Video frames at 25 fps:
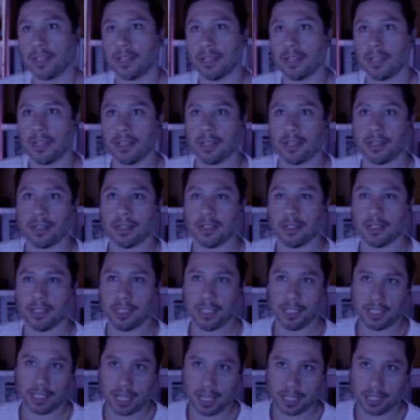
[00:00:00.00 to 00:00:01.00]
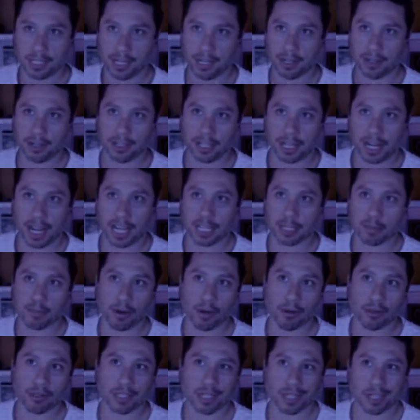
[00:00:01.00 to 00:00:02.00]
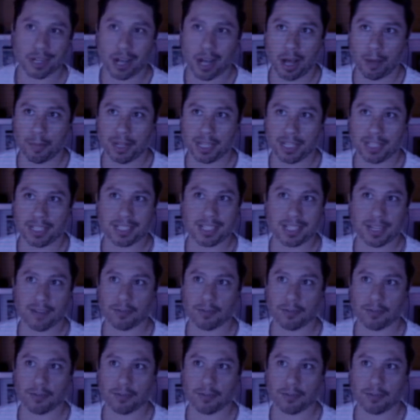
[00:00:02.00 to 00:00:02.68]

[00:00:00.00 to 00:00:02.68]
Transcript: ended what I call the breadwinner's entitlement.